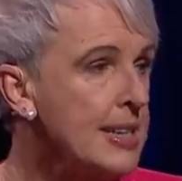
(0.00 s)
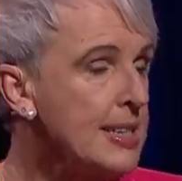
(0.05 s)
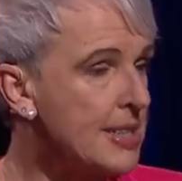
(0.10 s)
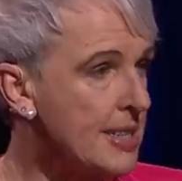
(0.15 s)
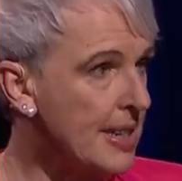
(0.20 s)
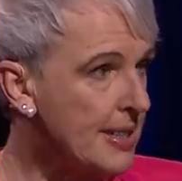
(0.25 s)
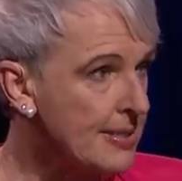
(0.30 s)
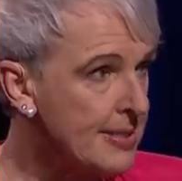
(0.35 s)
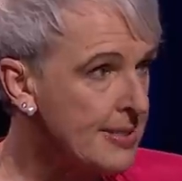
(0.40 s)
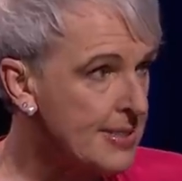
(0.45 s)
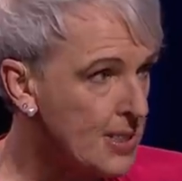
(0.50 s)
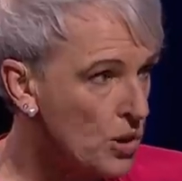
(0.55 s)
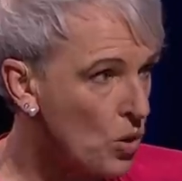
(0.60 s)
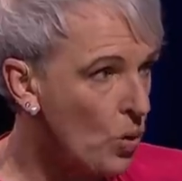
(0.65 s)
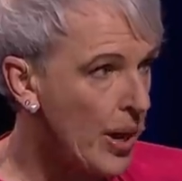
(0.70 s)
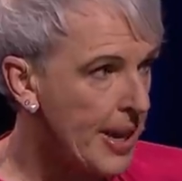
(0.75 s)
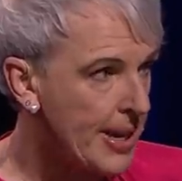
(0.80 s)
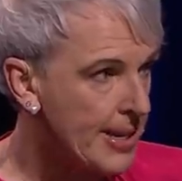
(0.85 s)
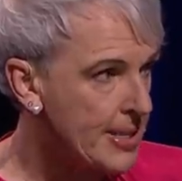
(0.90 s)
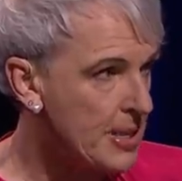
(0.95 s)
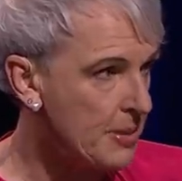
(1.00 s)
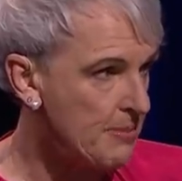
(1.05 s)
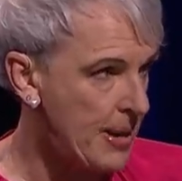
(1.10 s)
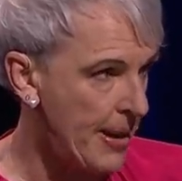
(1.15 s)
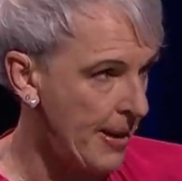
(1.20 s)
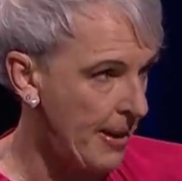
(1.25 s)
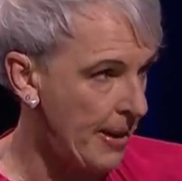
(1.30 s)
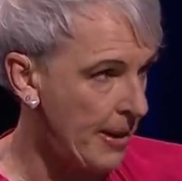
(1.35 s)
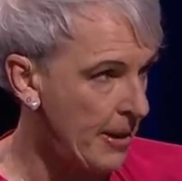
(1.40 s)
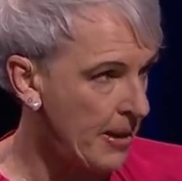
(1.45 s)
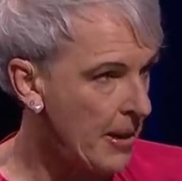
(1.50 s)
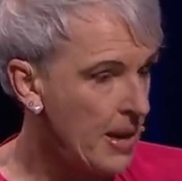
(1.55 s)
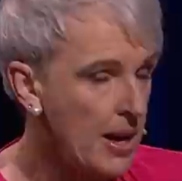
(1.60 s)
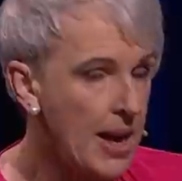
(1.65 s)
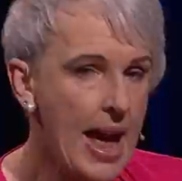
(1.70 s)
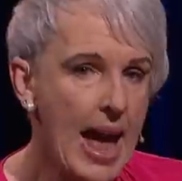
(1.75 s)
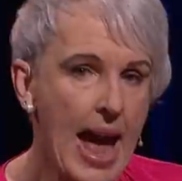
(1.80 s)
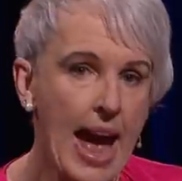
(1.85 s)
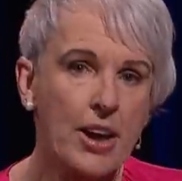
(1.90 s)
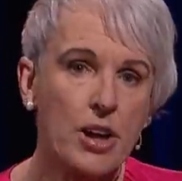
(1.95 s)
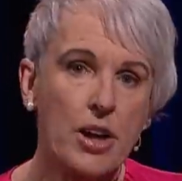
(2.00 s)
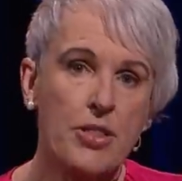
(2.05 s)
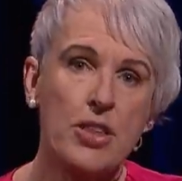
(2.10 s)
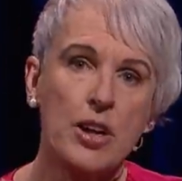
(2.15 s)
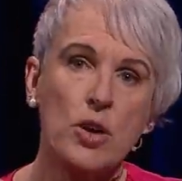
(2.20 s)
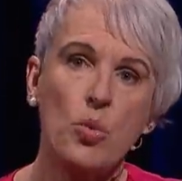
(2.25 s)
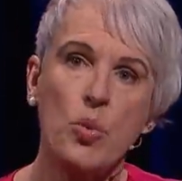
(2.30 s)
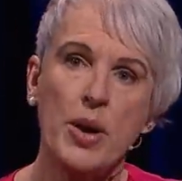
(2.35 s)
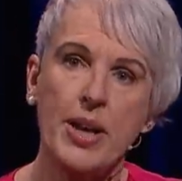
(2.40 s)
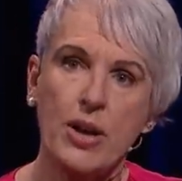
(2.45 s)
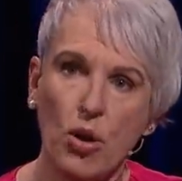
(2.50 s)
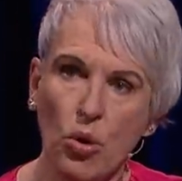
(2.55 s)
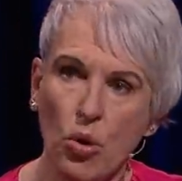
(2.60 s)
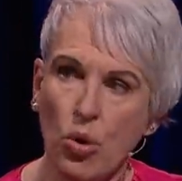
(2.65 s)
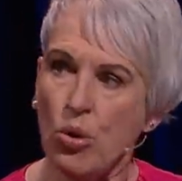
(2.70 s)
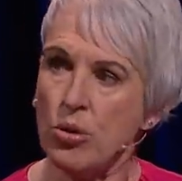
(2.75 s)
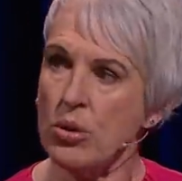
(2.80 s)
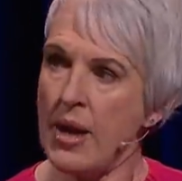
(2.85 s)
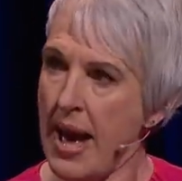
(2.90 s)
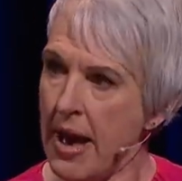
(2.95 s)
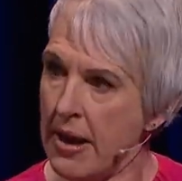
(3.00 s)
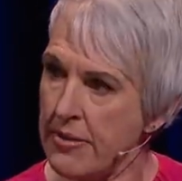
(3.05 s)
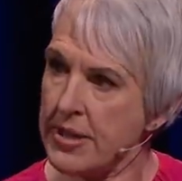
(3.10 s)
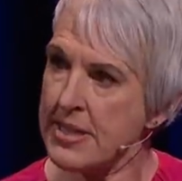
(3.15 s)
doesn't square to me. And I think we all have